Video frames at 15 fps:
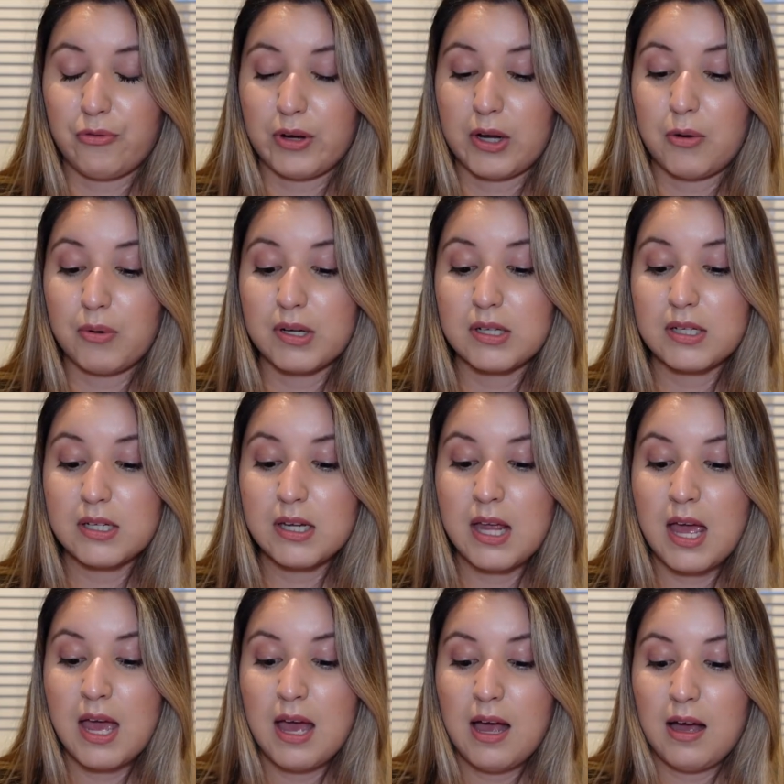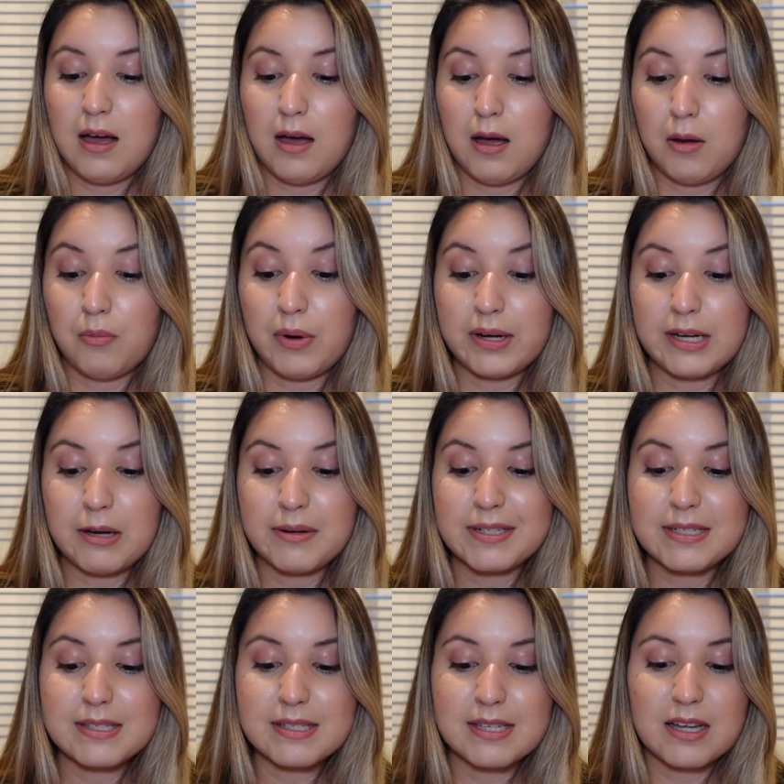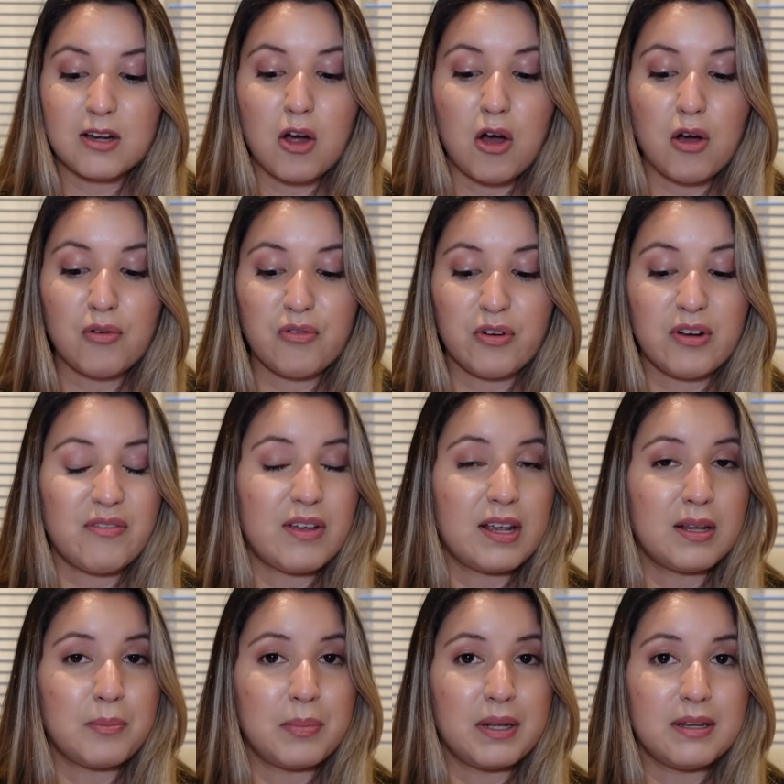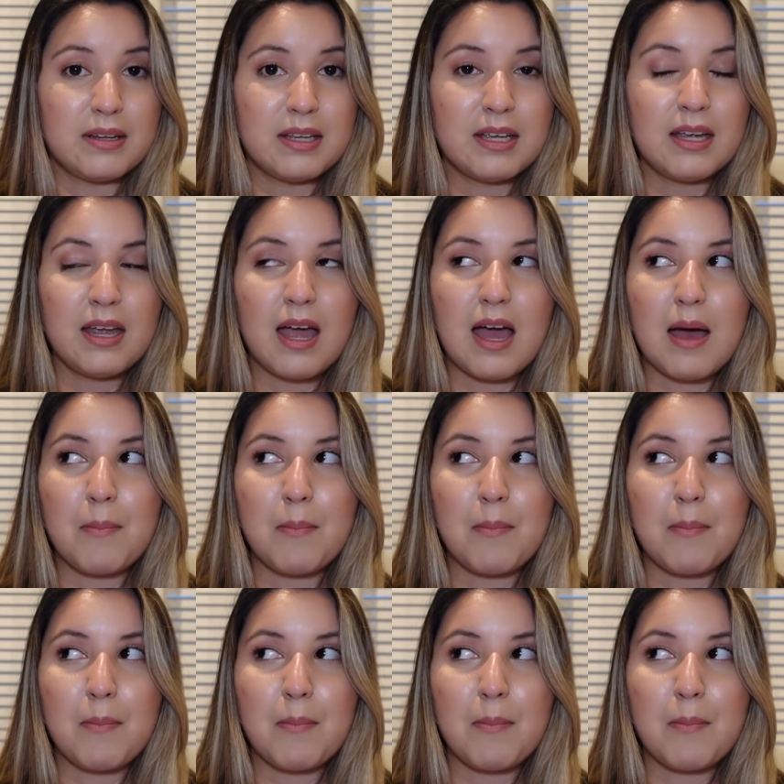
frequently. Right now, it does say call for availability,